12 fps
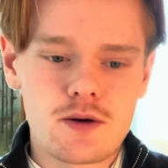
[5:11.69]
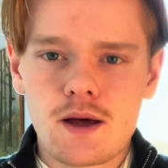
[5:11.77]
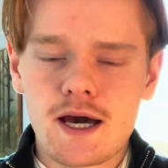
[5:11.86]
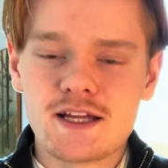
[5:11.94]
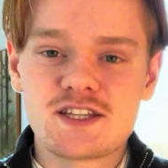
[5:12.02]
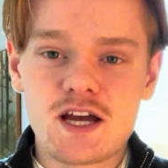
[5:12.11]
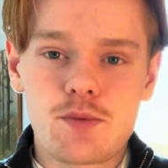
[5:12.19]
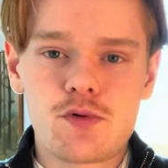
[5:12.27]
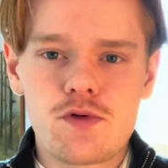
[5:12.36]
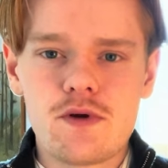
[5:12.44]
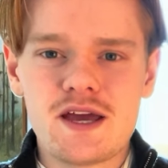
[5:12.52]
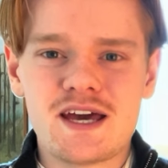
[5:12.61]
And step
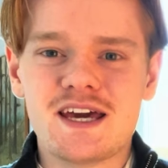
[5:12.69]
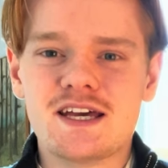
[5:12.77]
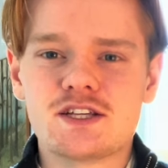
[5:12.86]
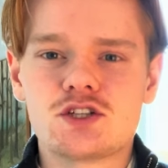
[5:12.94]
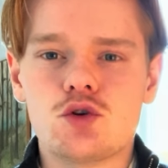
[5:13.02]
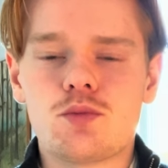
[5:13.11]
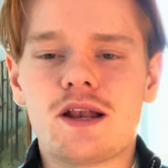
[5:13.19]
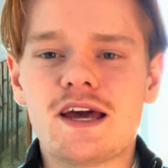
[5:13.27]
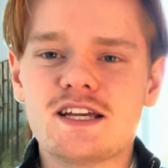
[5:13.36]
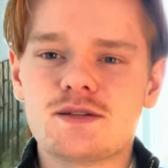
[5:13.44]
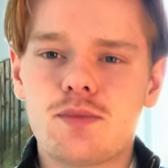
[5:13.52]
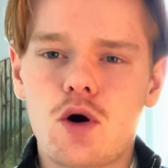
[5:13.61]
3 is to
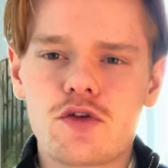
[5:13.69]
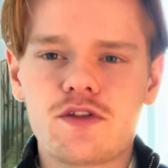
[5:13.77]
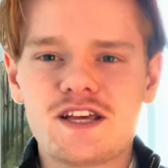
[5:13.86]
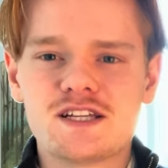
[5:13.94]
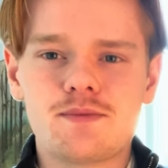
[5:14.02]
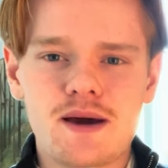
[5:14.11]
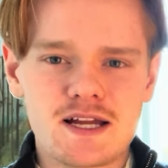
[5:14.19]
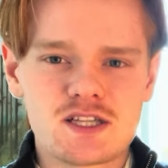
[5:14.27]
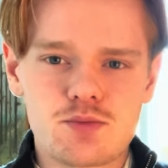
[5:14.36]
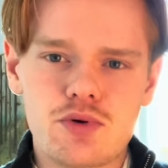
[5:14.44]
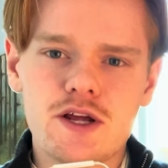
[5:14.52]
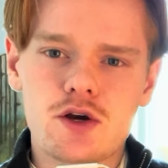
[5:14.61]
place both of these bets
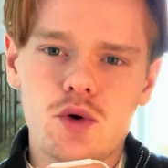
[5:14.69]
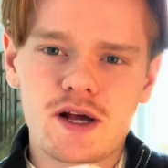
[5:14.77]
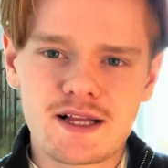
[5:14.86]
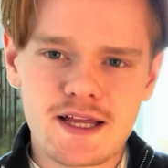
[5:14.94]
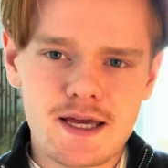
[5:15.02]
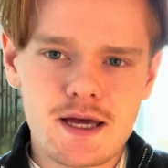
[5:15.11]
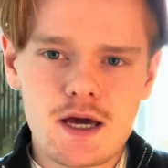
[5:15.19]
pretty quickly